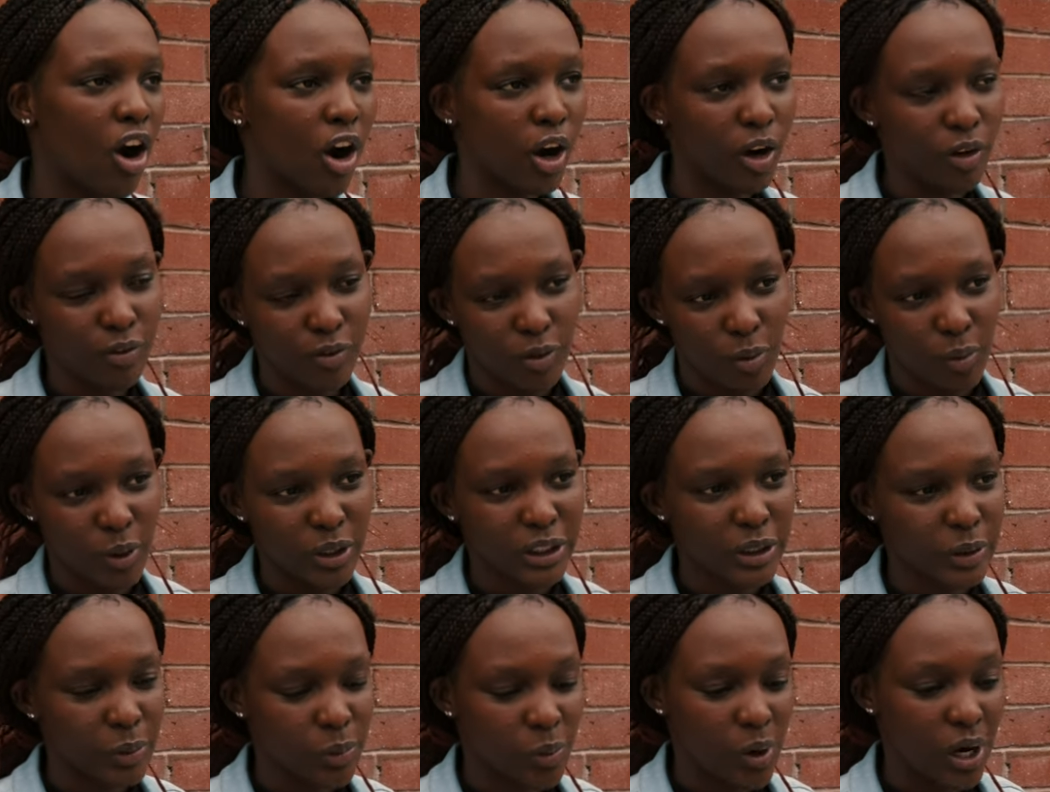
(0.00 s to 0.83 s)
hard for
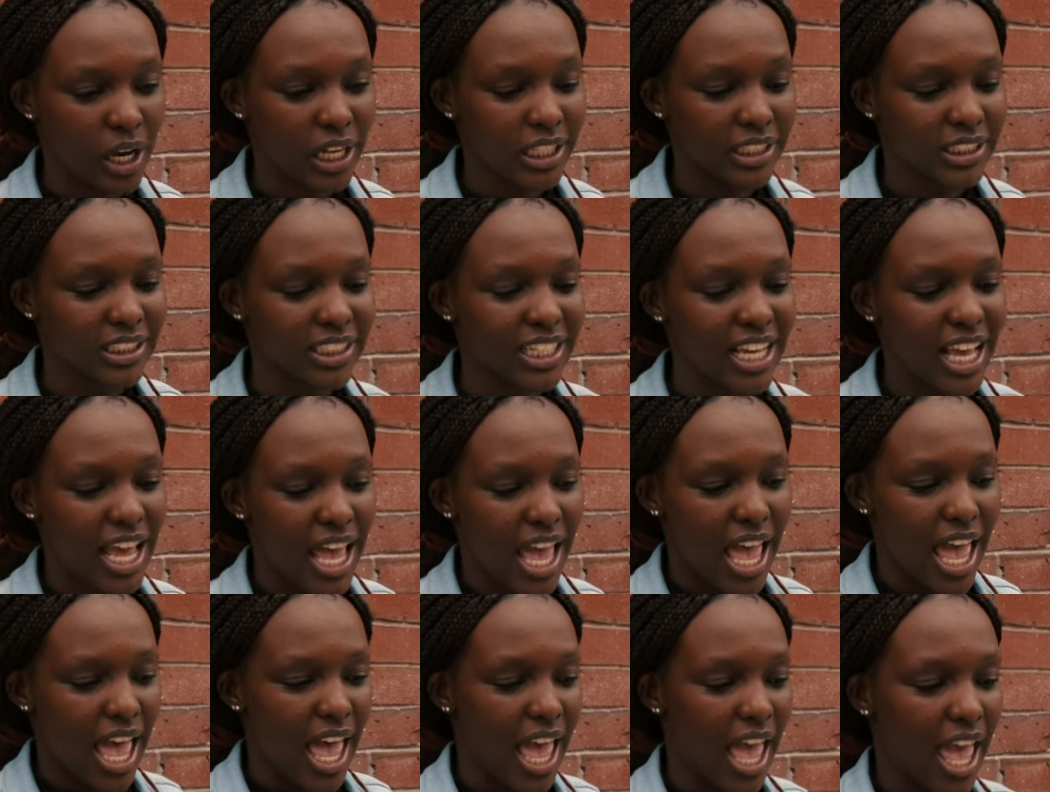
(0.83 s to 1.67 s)
what she wants
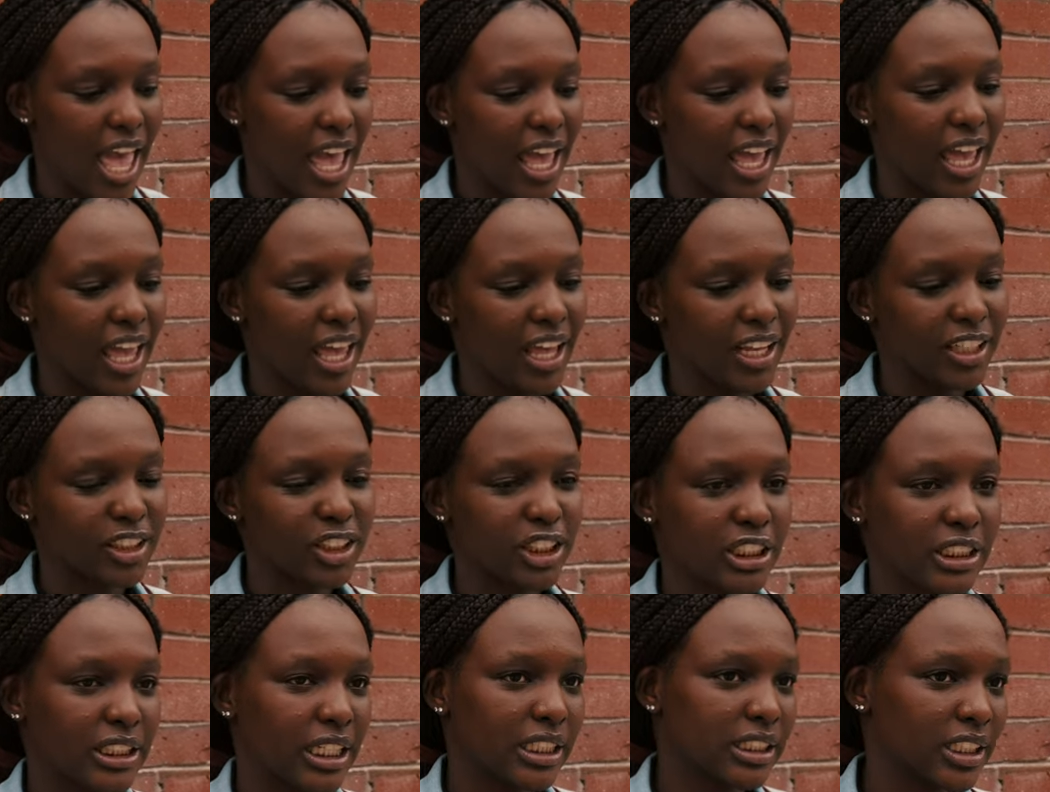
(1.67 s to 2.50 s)
and
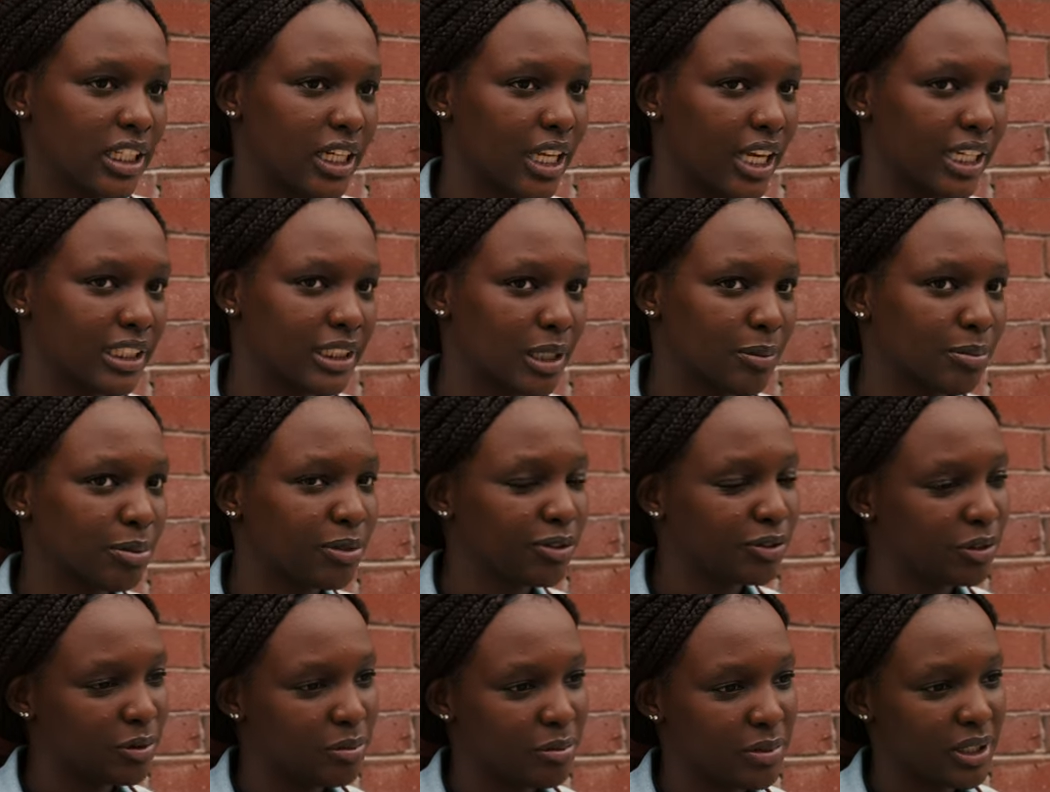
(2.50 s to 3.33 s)
she sets a good
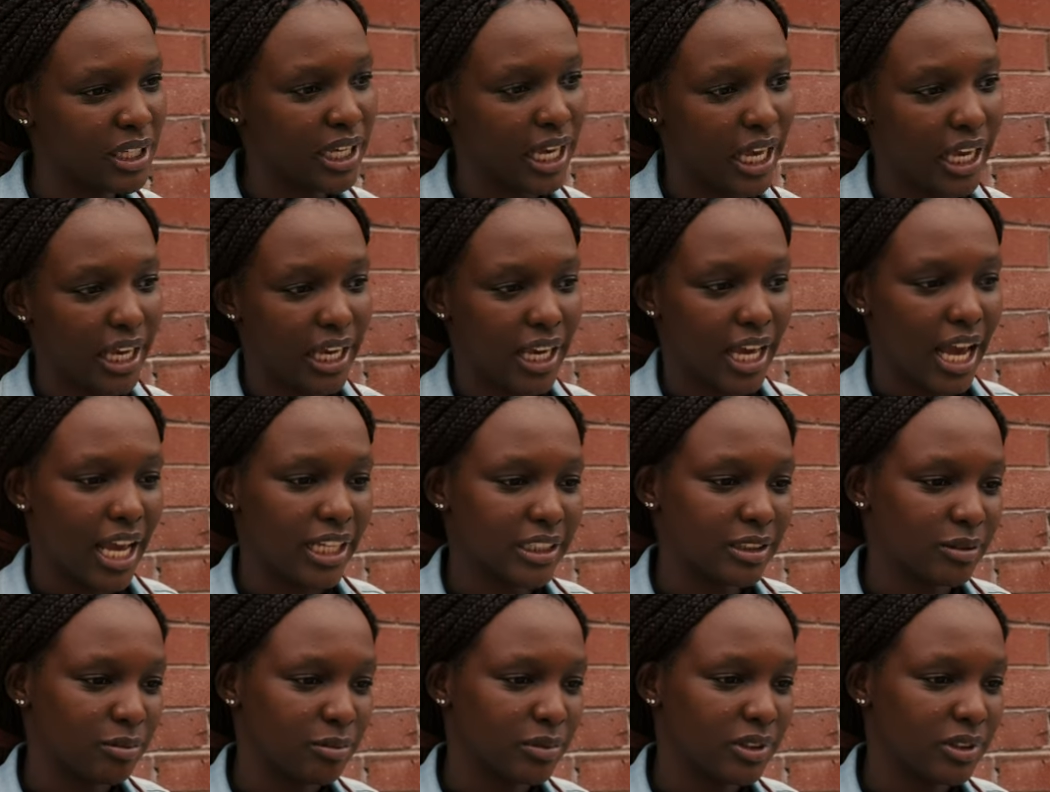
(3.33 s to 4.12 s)
example for me and guides